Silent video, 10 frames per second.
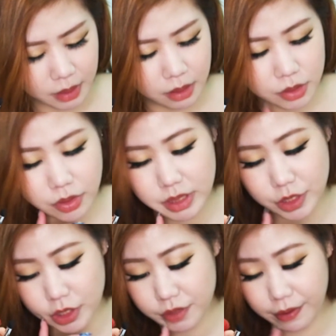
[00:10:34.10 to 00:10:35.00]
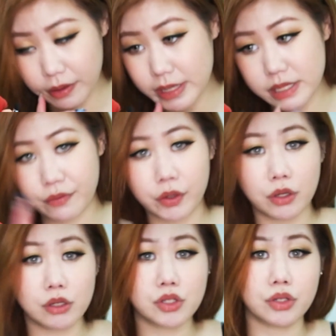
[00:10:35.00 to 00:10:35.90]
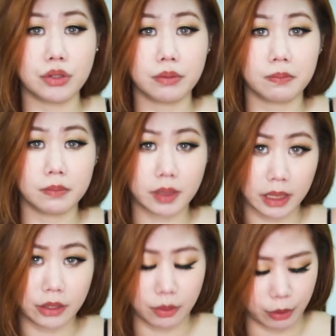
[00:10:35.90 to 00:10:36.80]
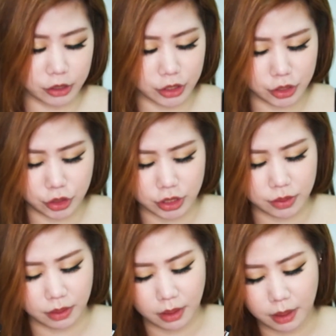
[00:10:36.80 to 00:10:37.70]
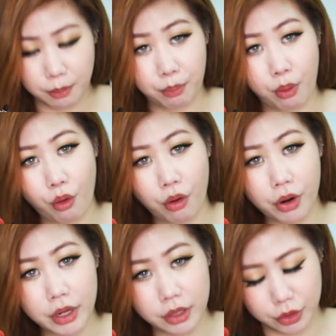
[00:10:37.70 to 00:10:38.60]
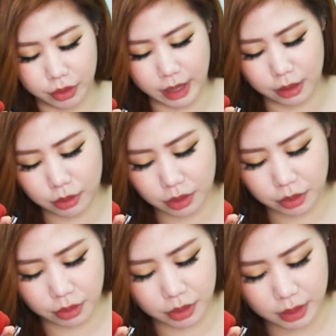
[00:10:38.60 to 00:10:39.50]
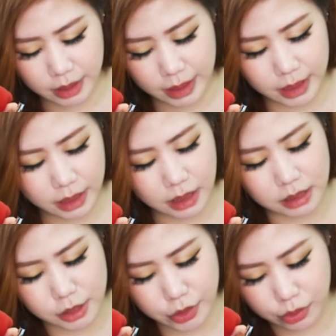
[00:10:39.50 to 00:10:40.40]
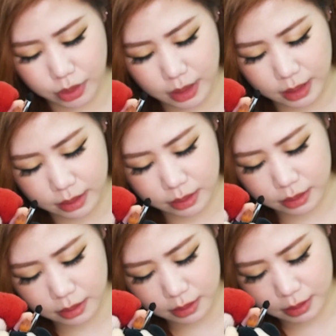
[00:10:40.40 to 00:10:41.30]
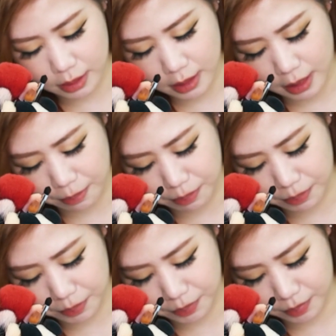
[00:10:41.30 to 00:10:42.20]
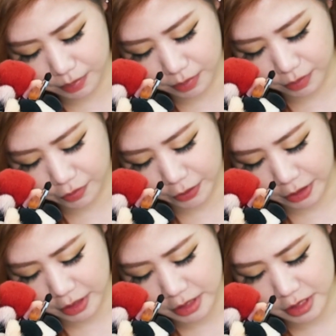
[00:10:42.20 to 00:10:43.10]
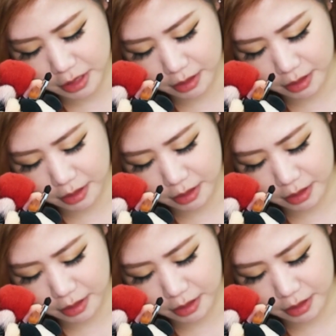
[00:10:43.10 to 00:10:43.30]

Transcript: so it's just very easy for you to clean your brushes. Just pour your alcohol into a cup first.